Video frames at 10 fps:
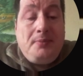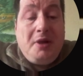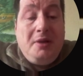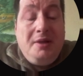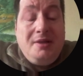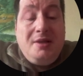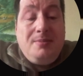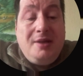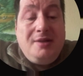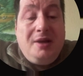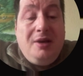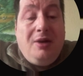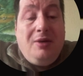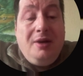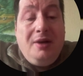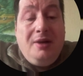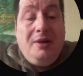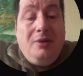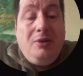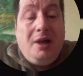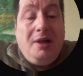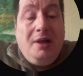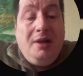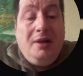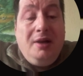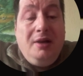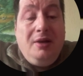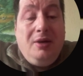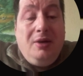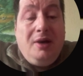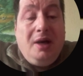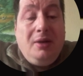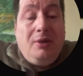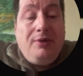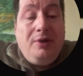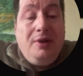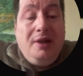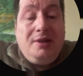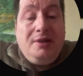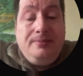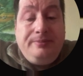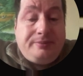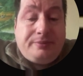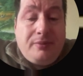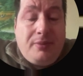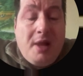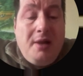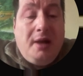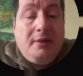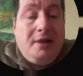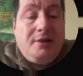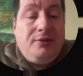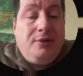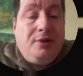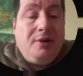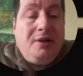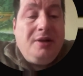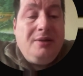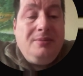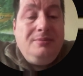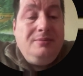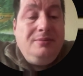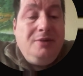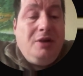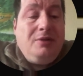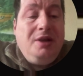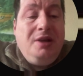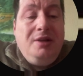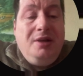This is basically, a good idea. Here you go. I'll offer you this. Now that's for the